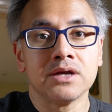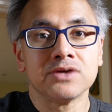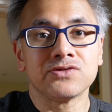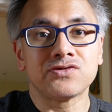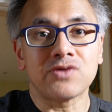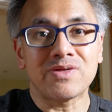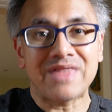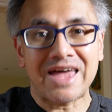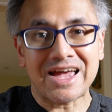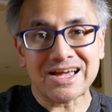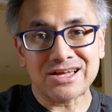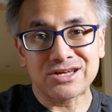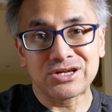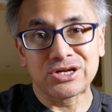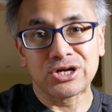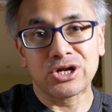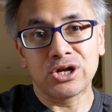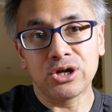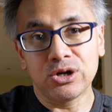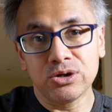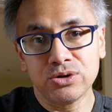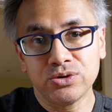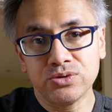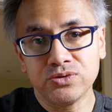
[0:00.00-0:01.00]
So that
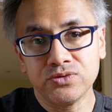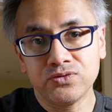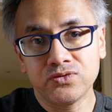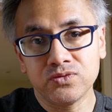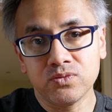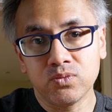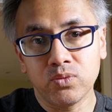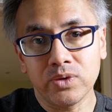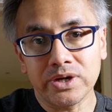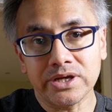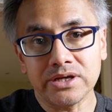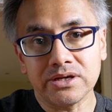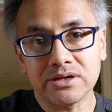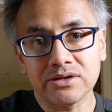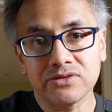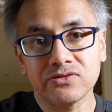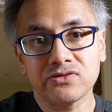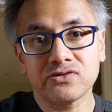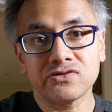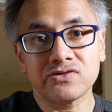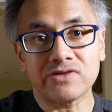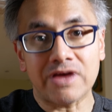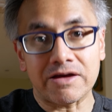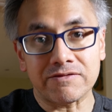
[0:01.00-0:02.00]
concludes week
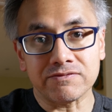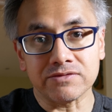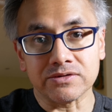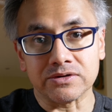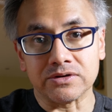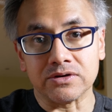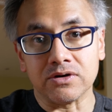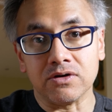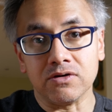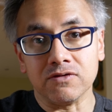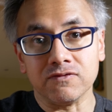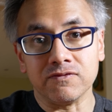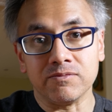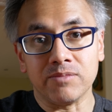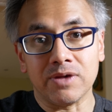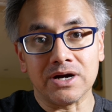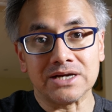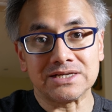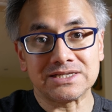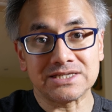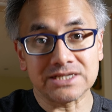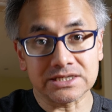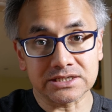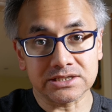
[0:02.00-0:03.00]
7 of
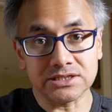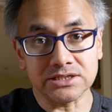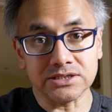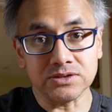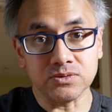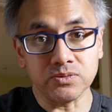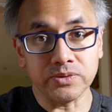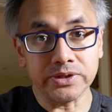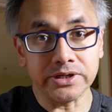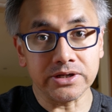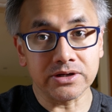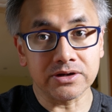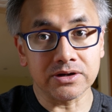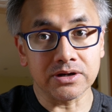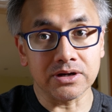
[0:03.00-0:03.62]
my 16-week